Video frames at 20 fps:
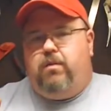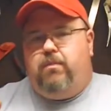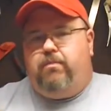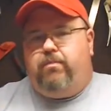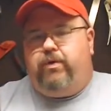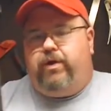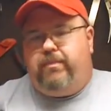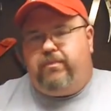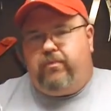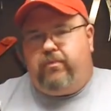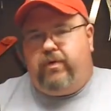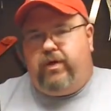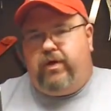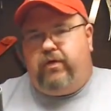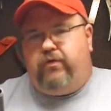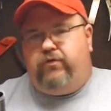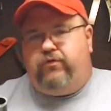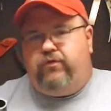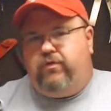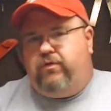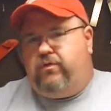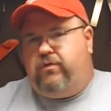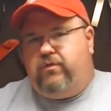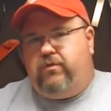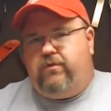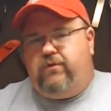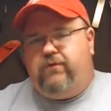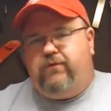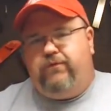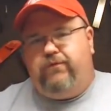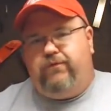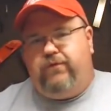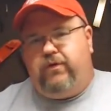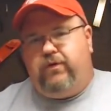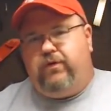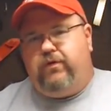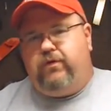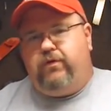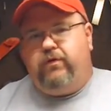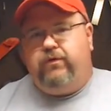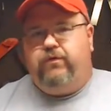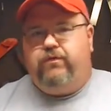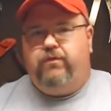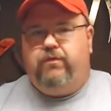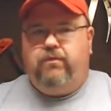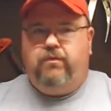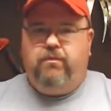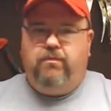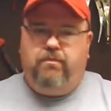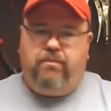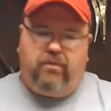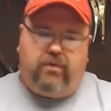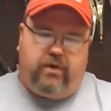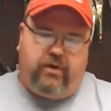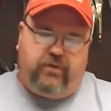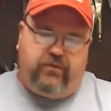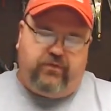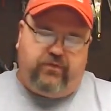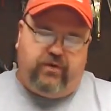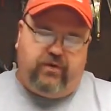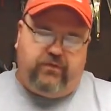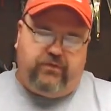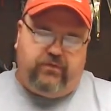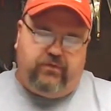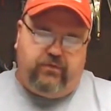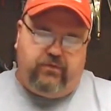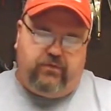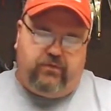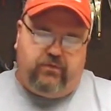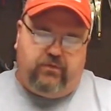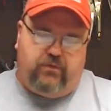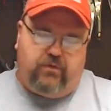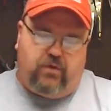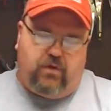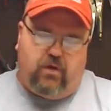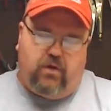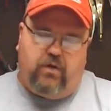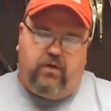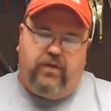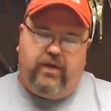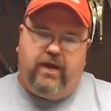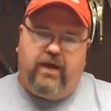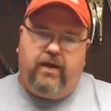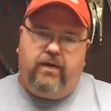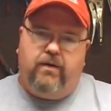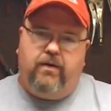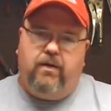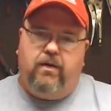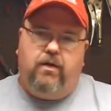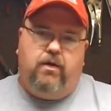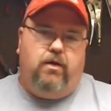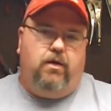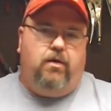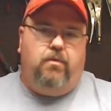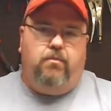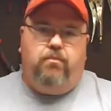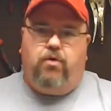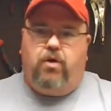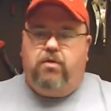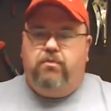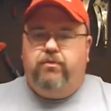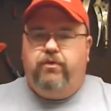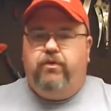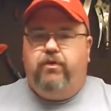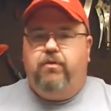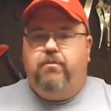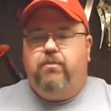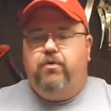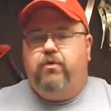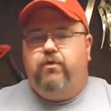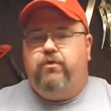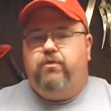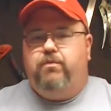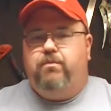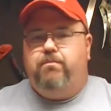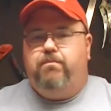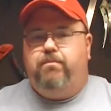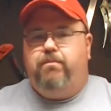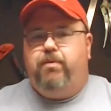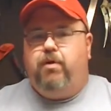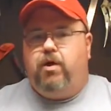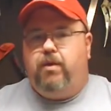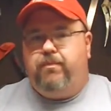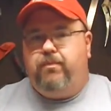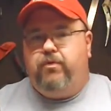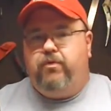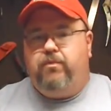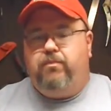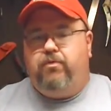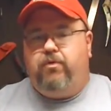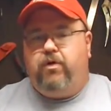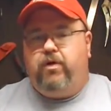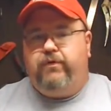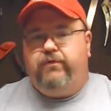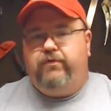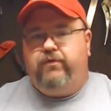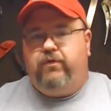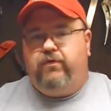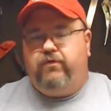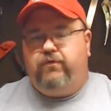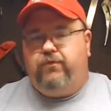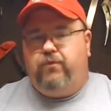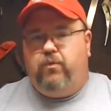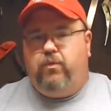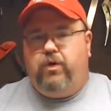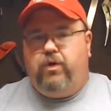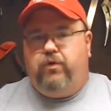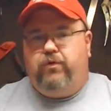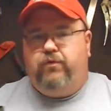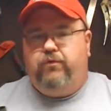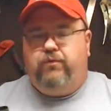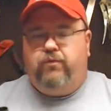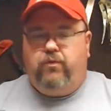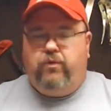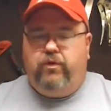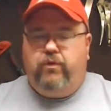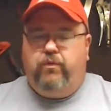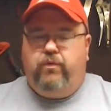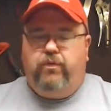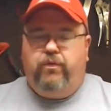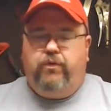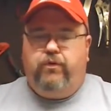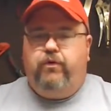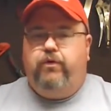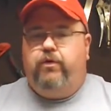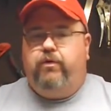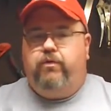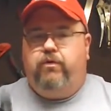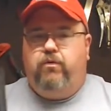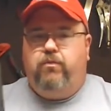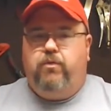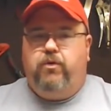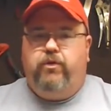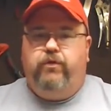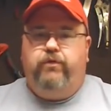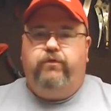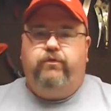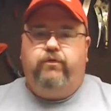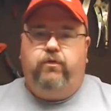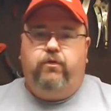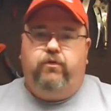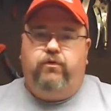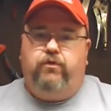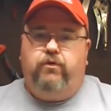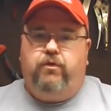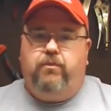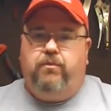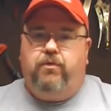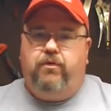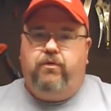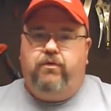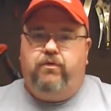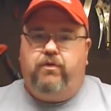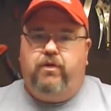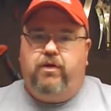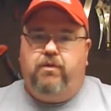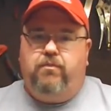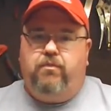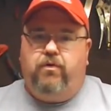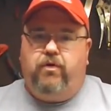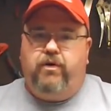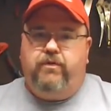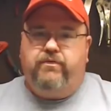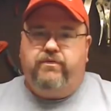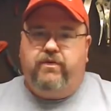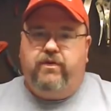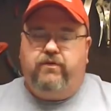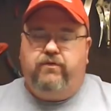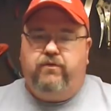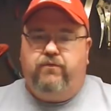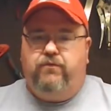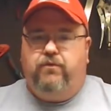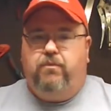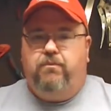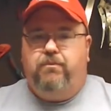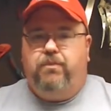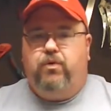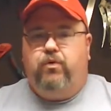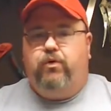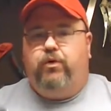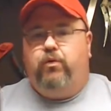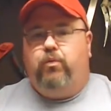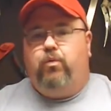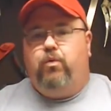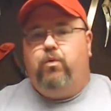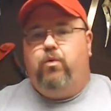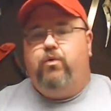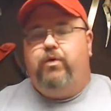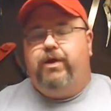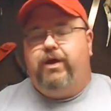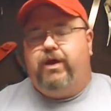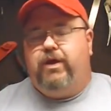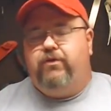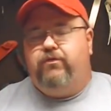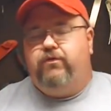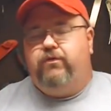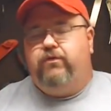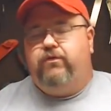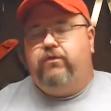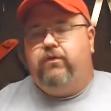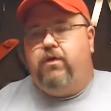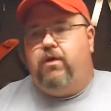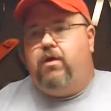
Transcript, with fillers: Preparation, fillers, processes, all that. Probably the most popular process for welding 4130 Chrome Moly steel is going to be the TIG process if you're building roll cages,